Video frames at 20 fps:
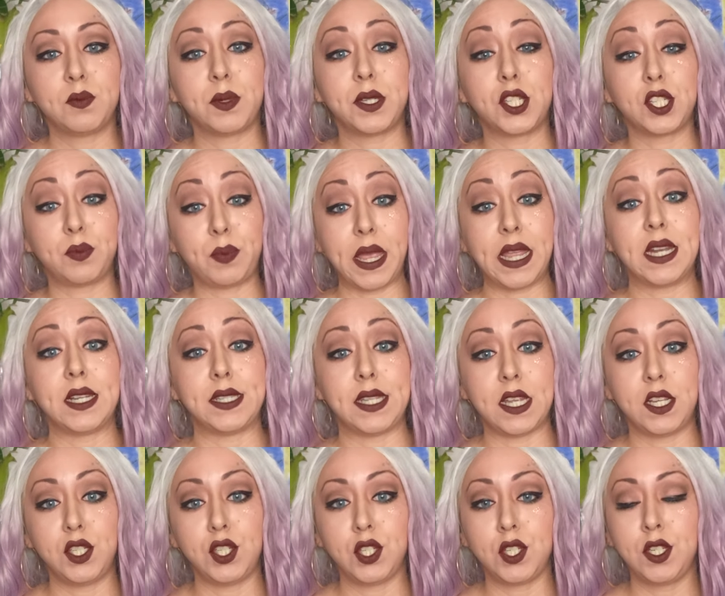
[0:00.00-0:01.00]
but just paying
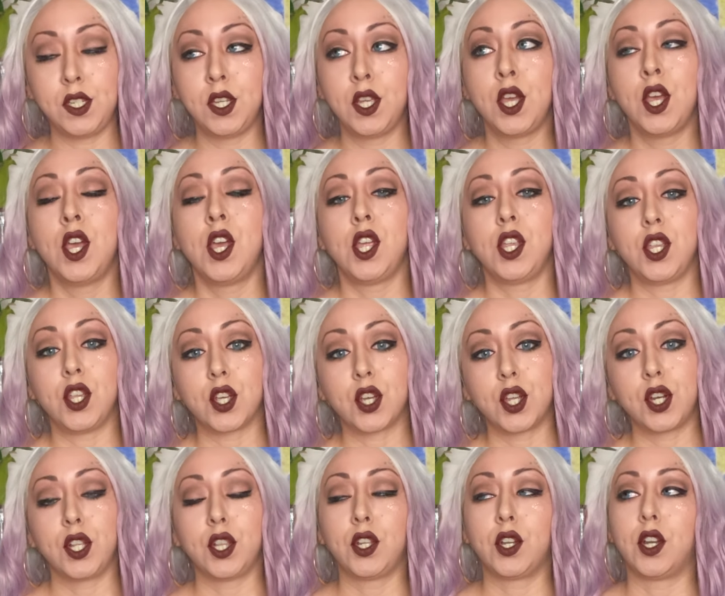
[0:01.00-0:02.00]
attention, you're
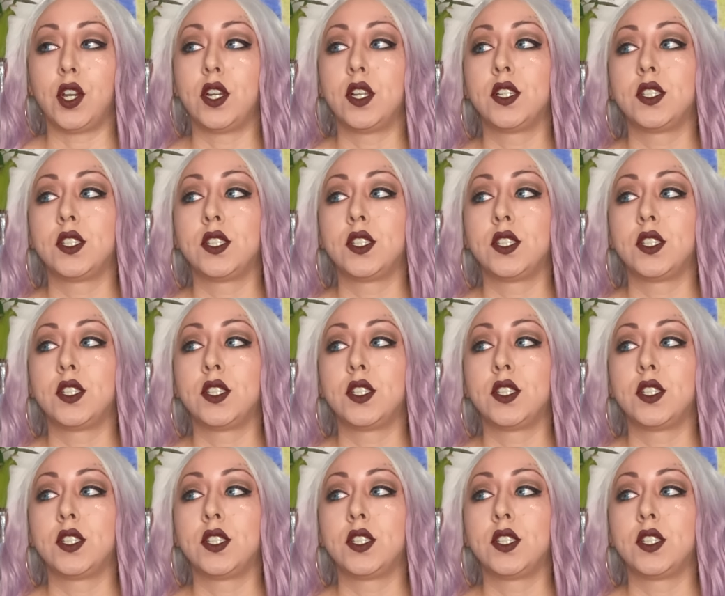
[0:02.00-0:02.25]
gonna learn.